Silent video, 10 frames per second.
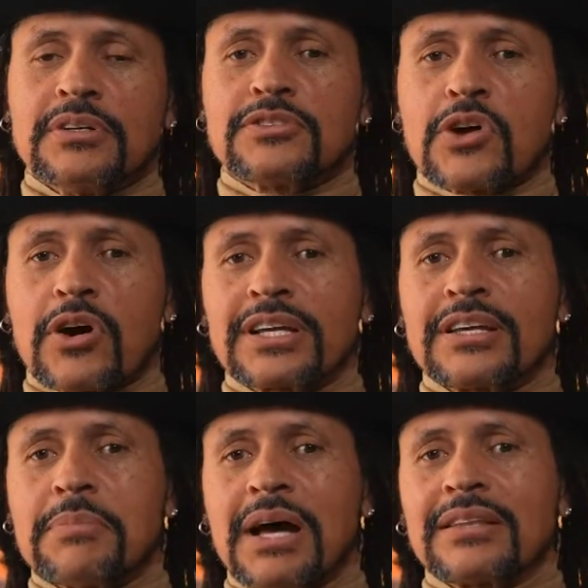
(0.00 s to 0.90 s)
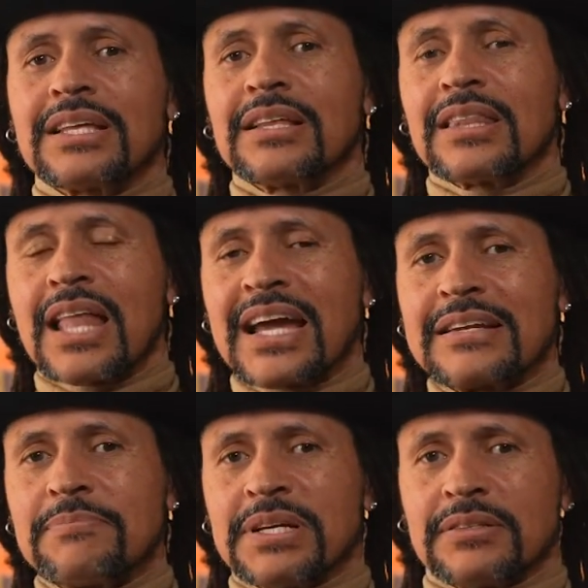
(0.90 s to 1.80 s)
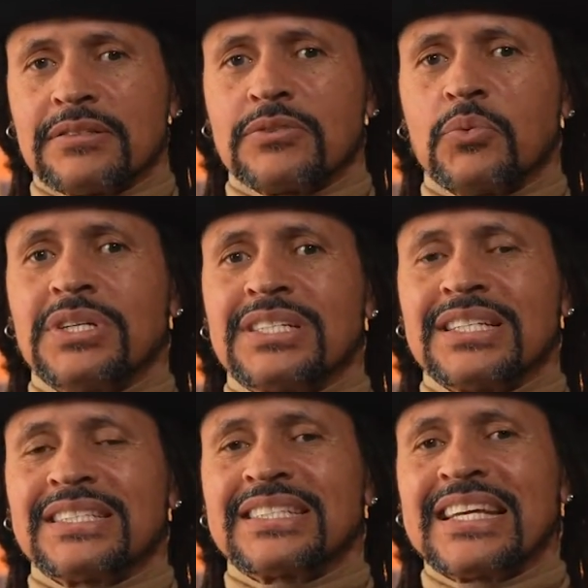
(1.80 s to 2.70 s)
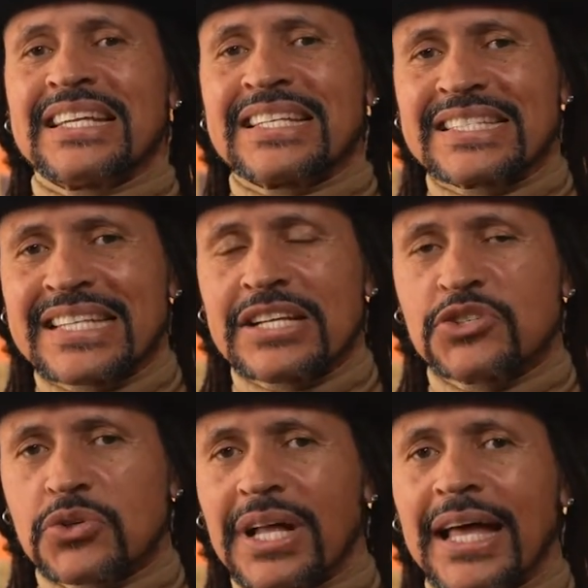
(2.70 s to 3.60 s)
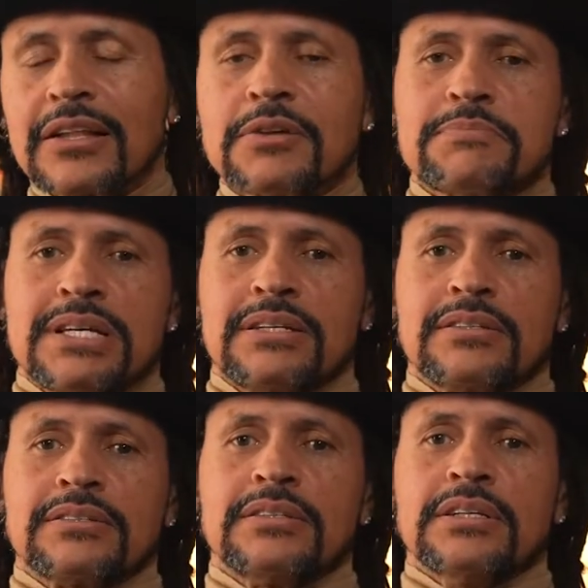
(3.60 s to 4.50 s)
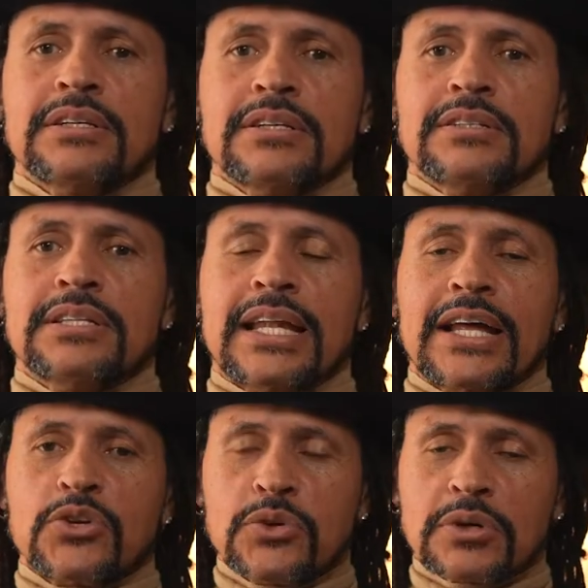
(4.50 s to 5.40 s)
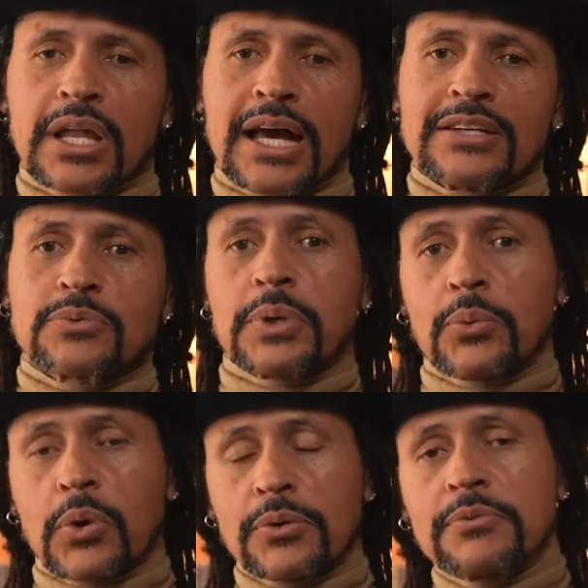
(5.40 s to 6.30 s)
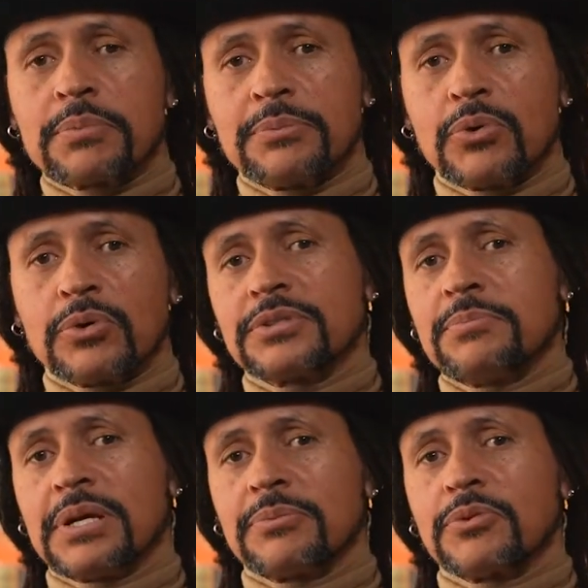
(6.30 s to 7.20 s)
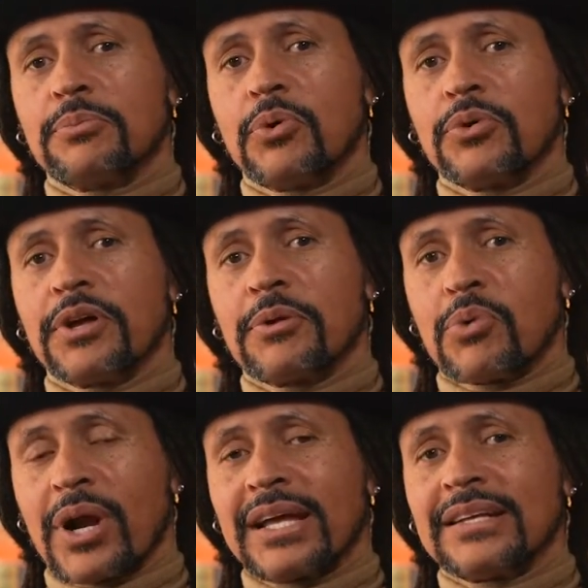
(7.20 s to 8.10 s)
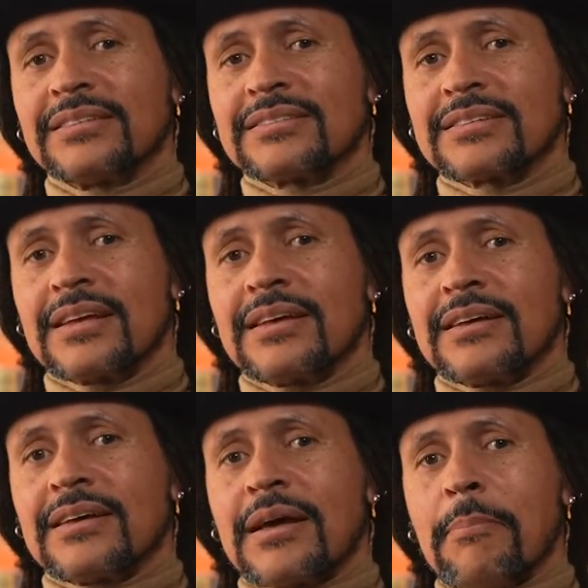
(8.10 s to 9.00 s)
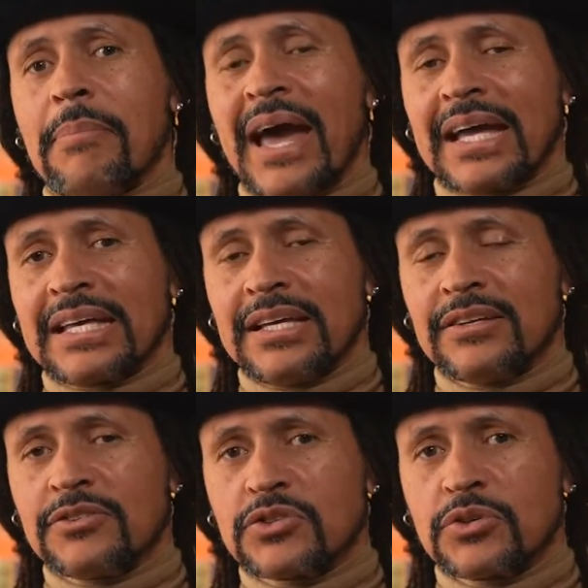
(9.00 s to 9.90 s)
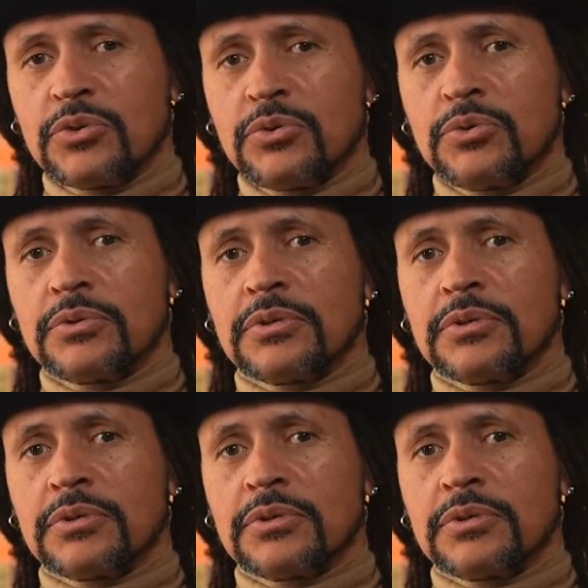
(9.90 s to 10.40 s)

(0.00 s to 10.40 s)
talking about the alignment, which is an essential element that I utilize when I work with people to be able to pull their brains back into